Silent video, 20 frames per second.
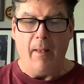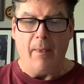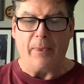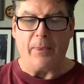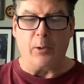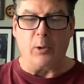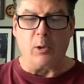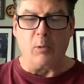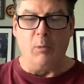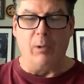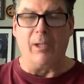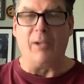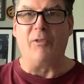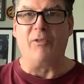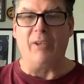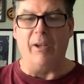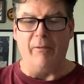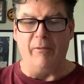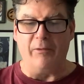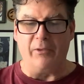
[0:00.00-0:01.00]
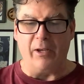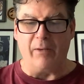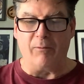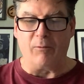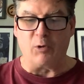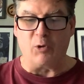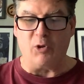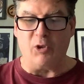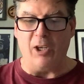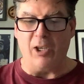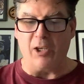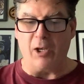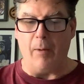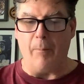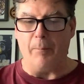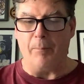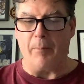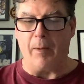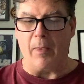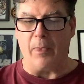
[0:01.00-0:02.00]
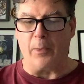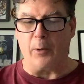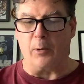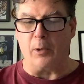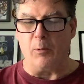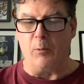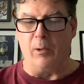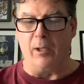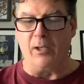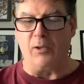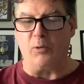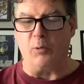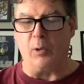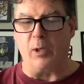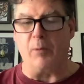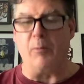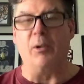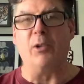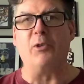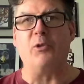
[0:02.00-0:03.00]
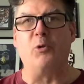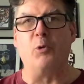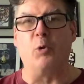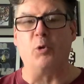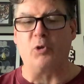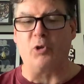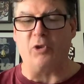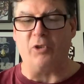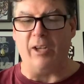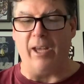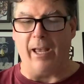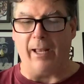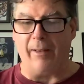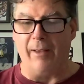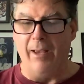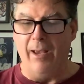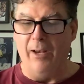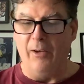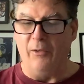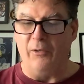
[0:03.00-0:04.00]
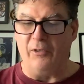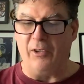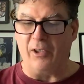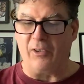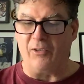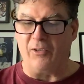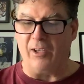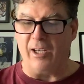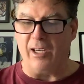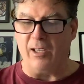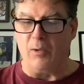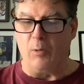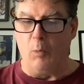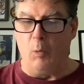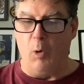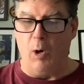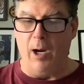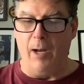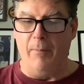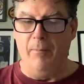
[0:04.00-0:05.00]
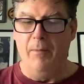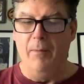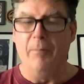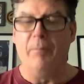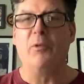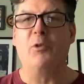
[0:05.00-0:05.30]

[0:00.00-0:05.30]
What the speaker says: 31-17, Virginia beat 31-21, Georgia Tech 16-1.